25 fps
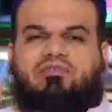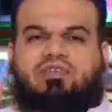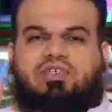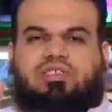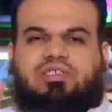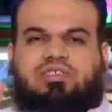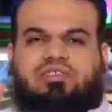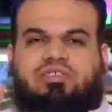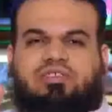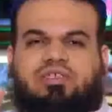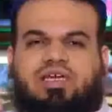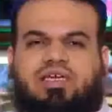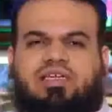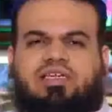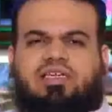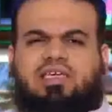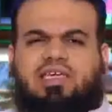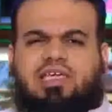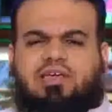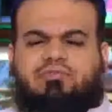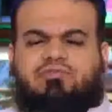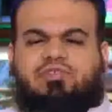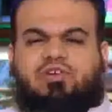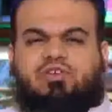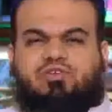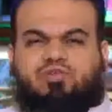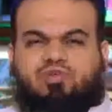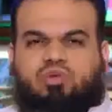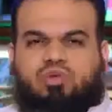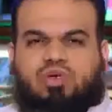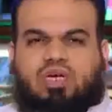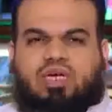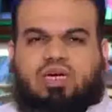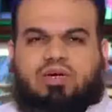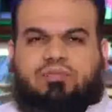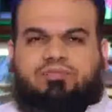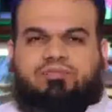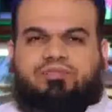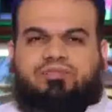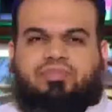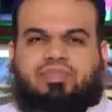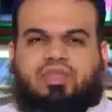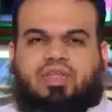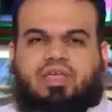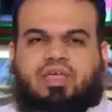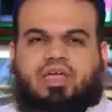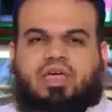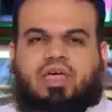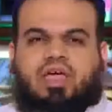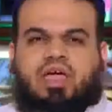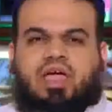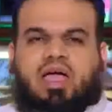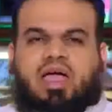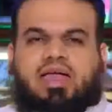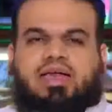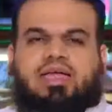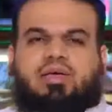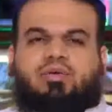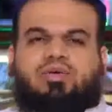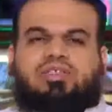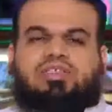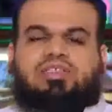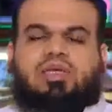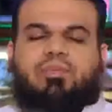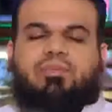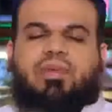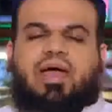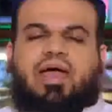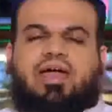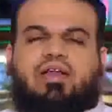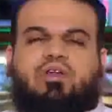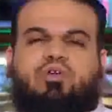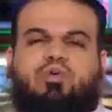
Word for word: And he was a man who was a tyrant and he made people